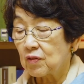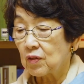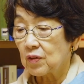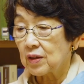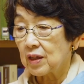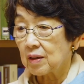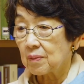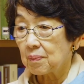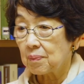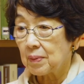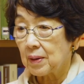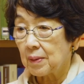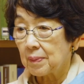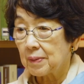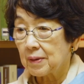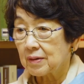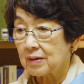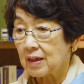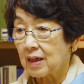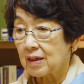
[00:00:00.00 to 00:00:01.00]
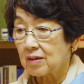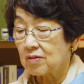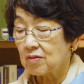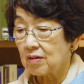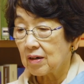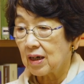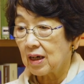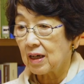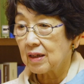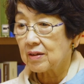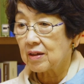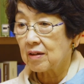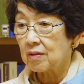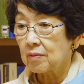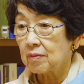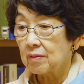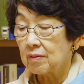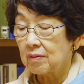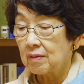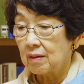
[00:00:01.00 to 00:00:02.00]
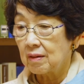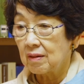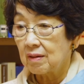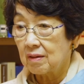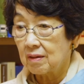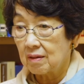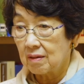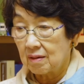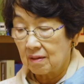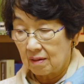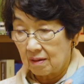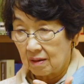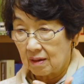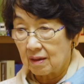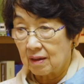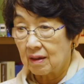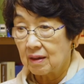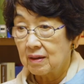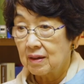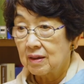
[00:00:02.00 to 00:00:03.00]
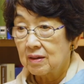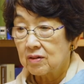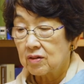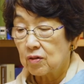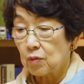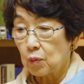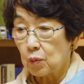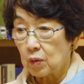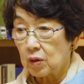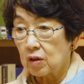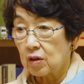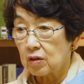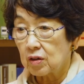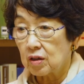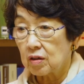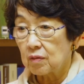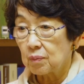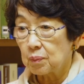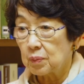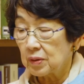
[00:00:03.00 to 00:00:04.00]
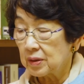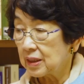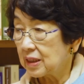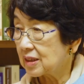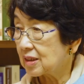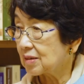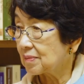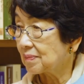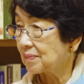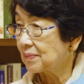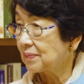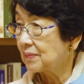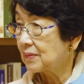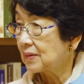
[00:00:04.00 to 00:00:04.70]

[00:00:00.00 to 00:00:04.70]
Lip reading: that paper, title had the word Buddhism,